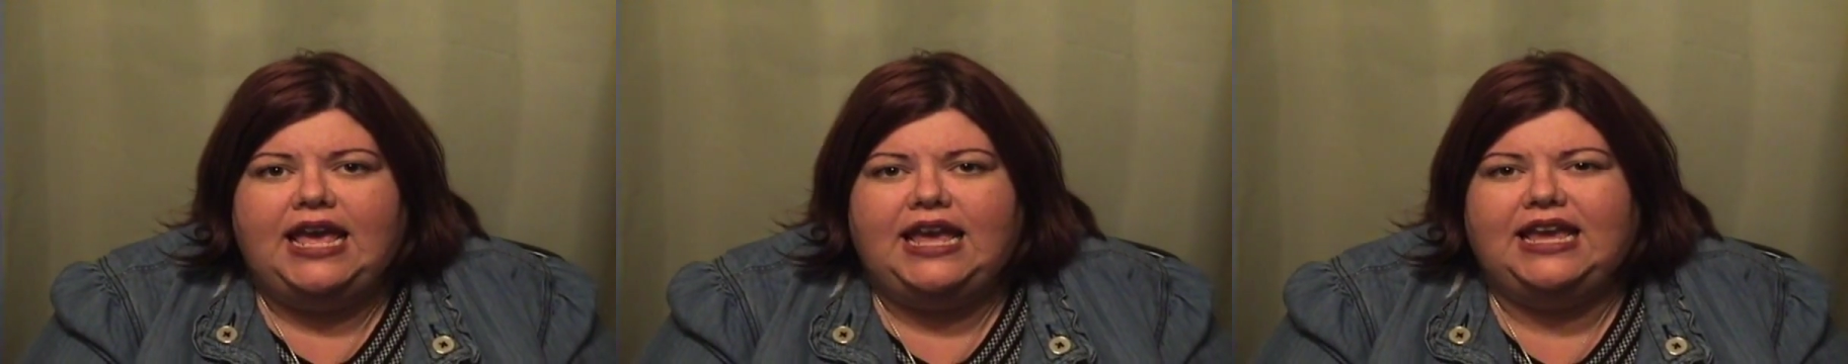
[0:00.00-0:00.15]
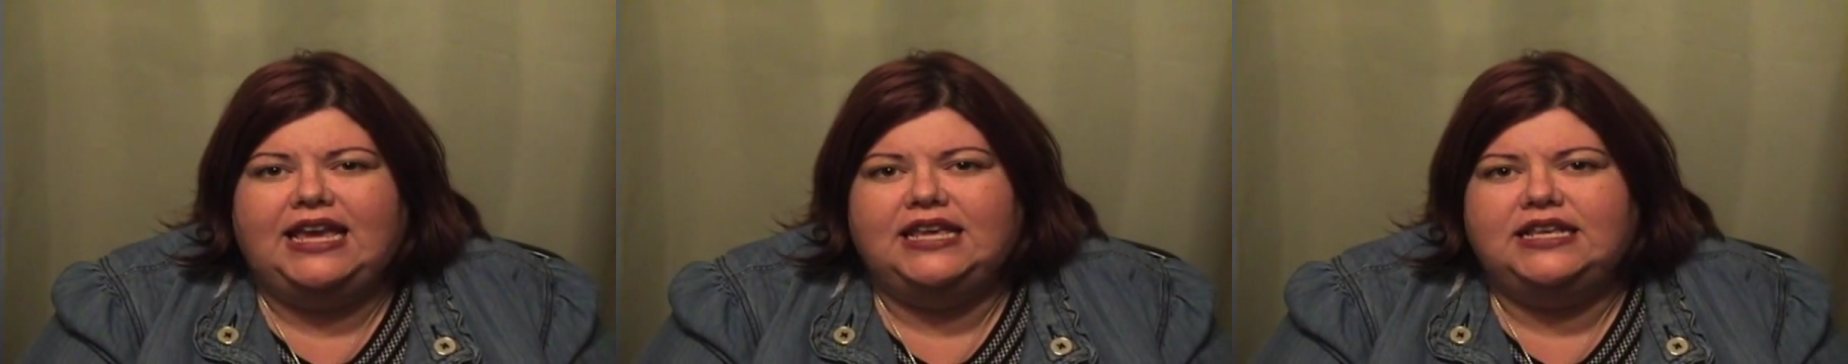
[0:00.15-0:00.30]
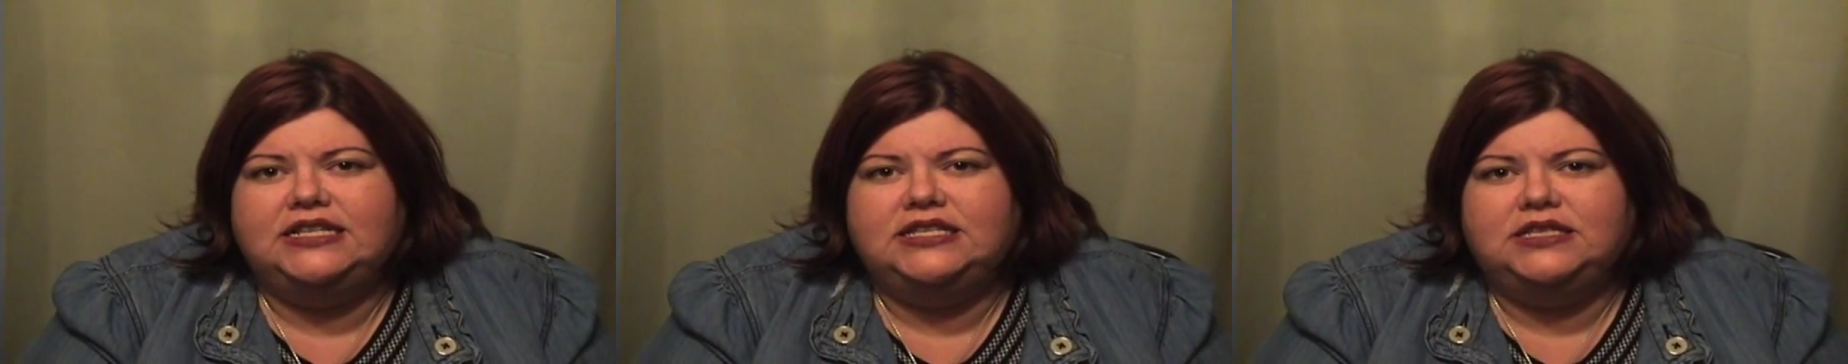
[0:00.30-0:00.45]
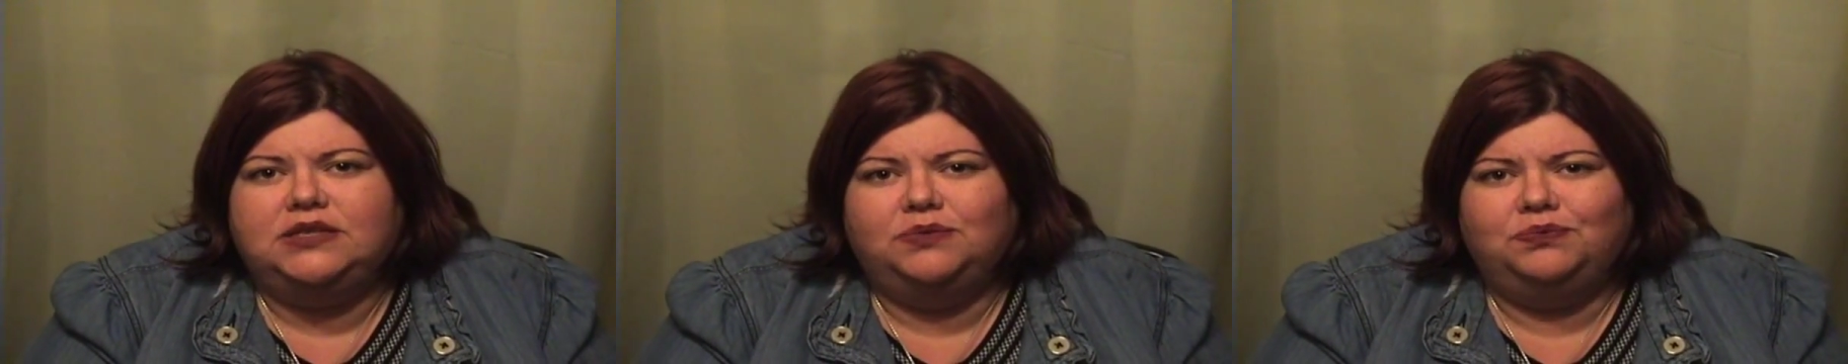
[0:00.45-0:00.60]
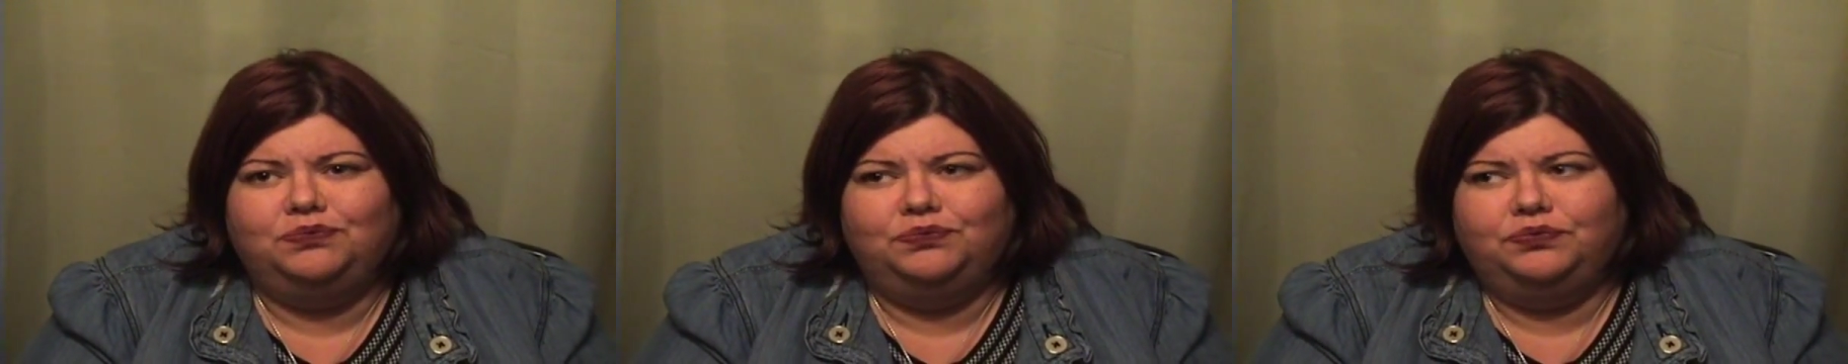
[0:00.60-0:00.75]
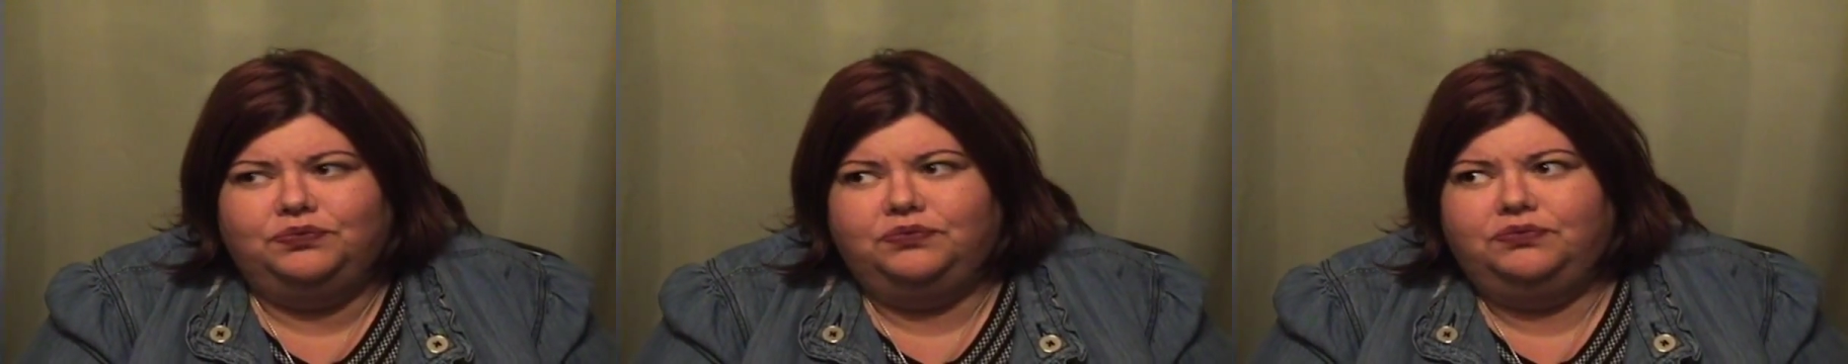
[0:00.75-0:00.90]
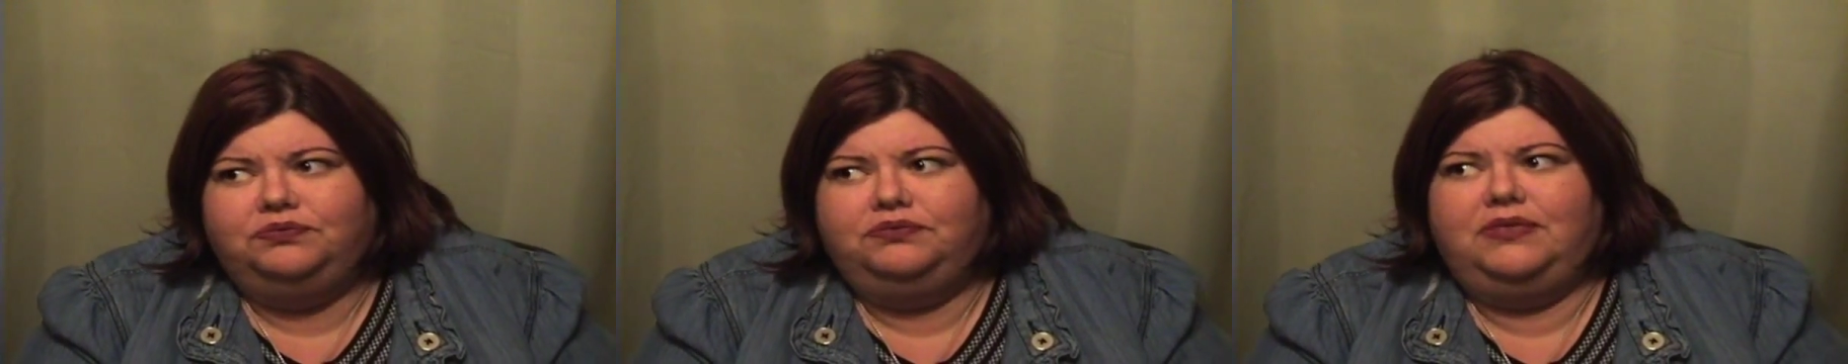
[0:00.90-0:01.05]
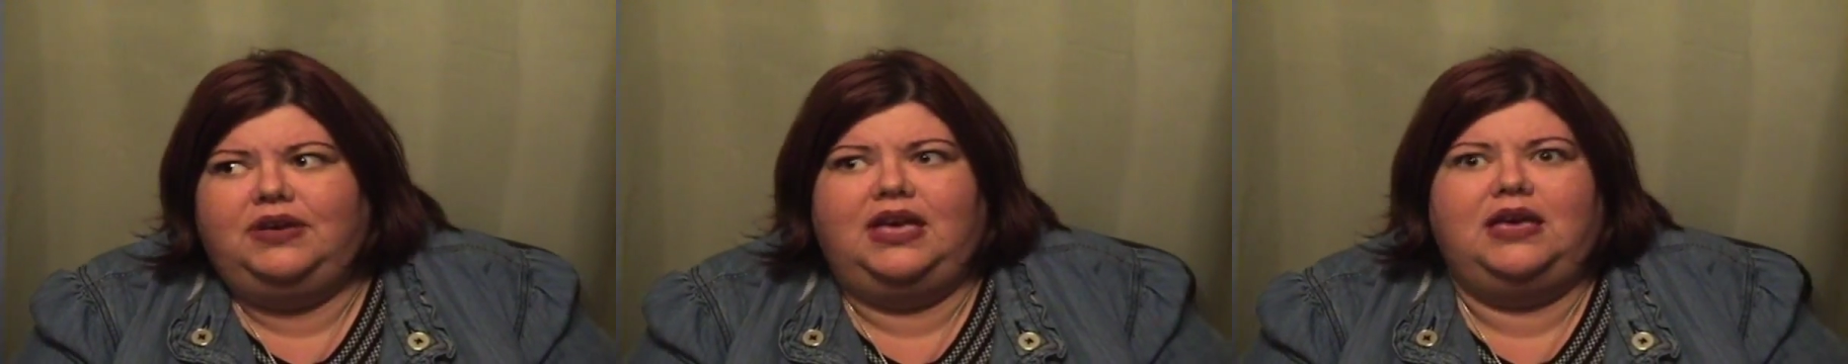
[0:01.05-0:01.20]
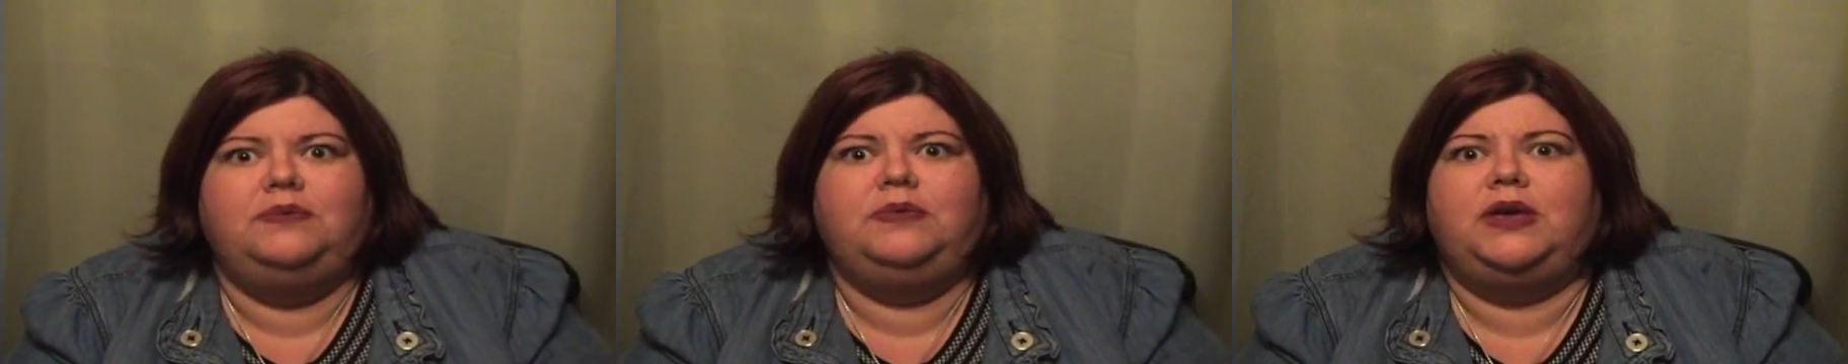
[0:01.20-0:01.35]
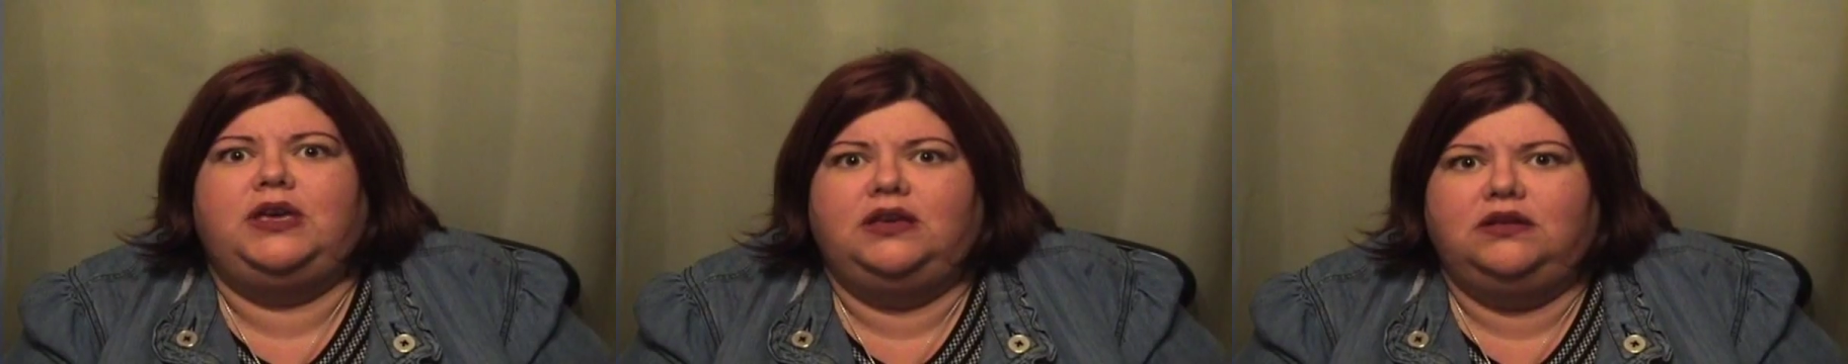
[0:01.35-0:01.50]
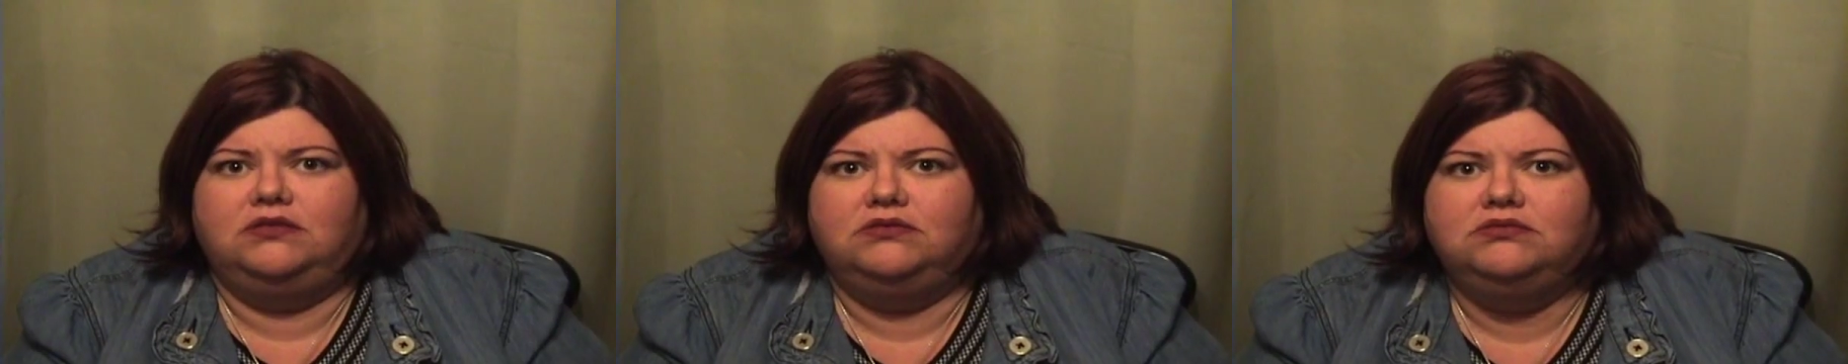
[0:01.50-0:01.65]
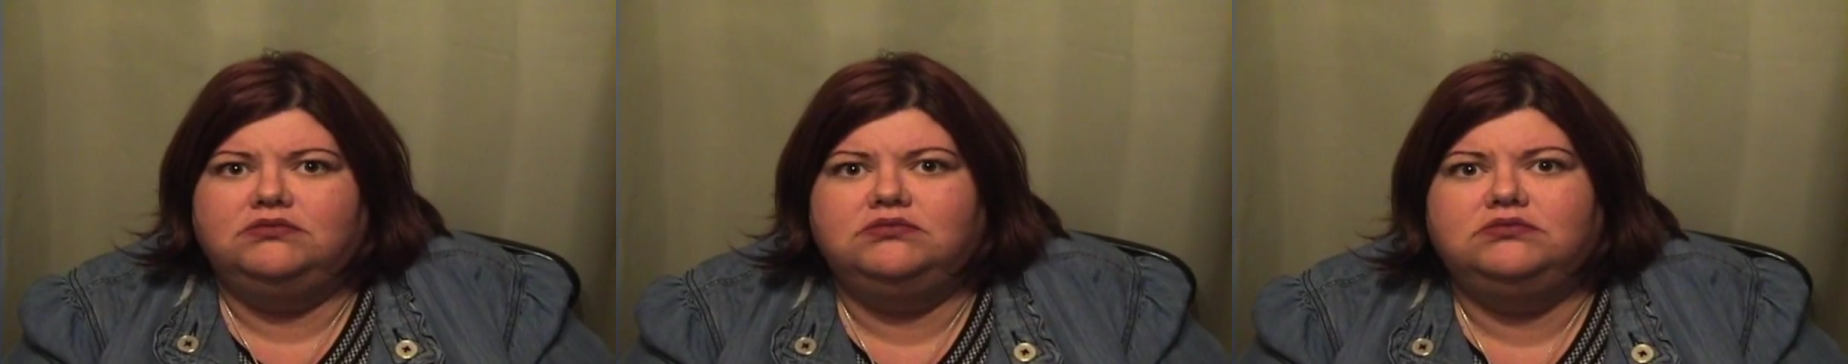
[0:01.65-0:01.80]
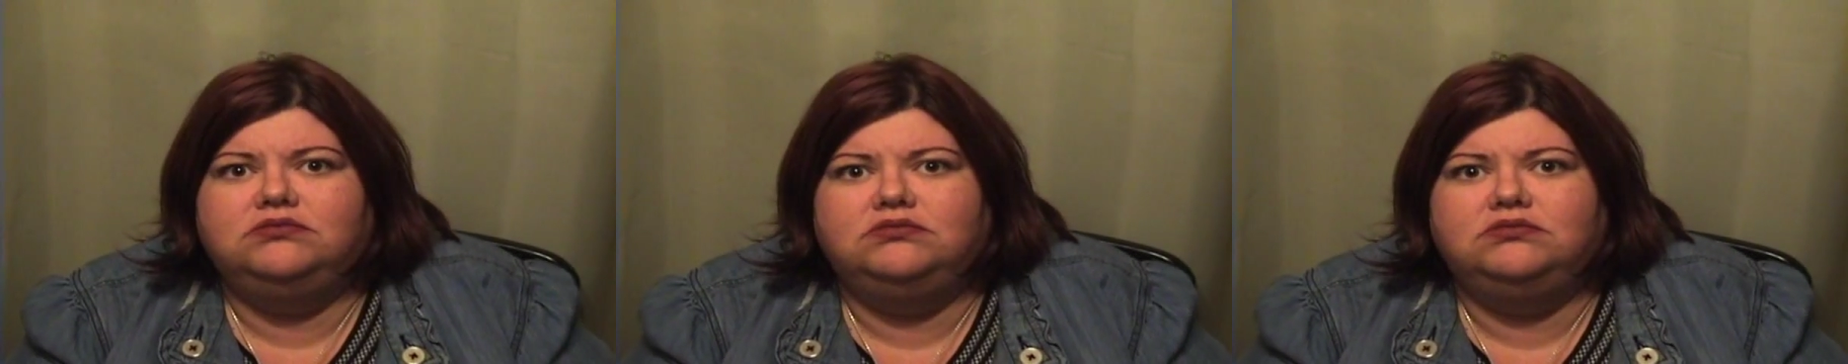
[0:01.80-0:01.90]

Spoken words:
is maybe